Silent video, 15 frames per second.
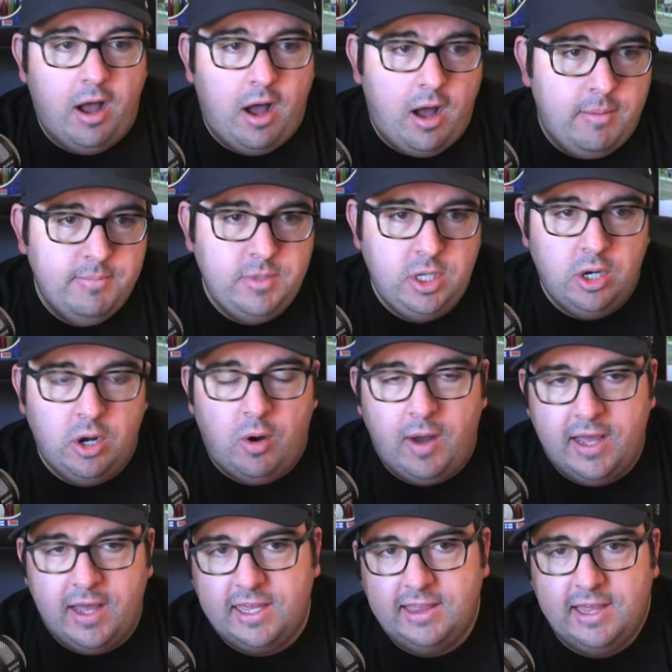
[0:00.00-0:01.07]

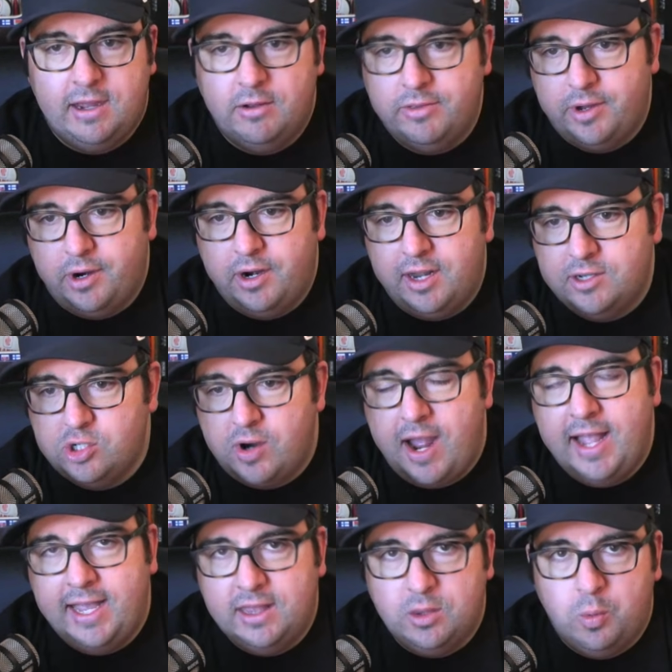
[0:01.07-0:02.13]
I think they're going to
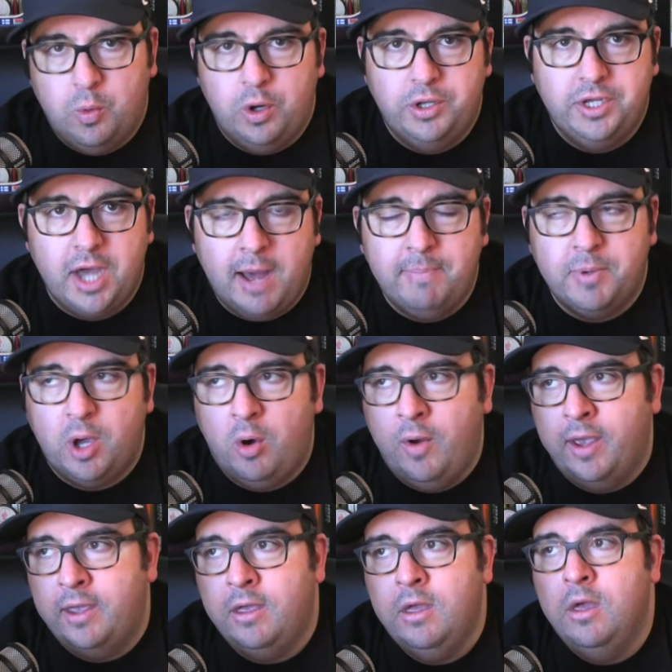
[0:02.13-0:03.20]
try and get the World Cup
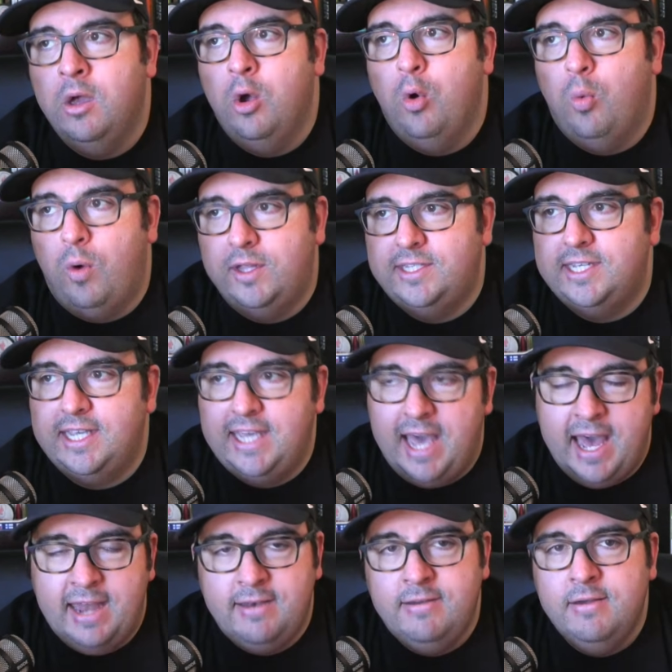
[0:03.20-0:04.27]
going once
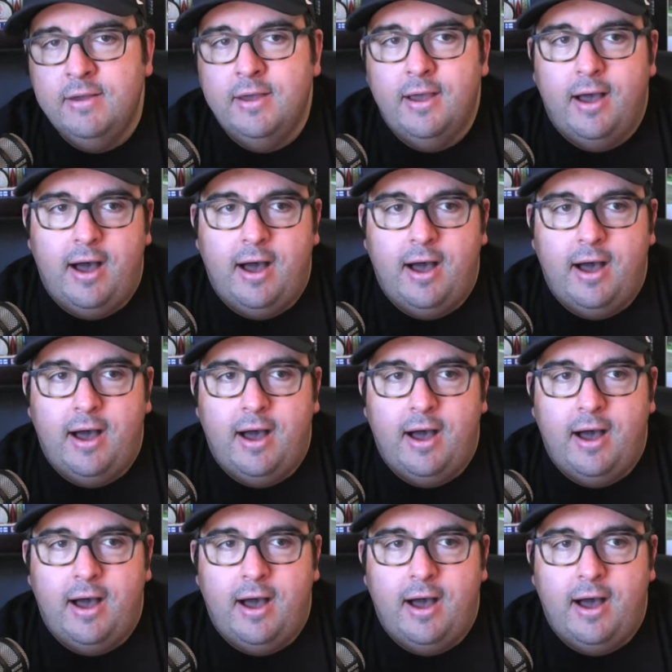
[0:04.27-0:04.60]
again.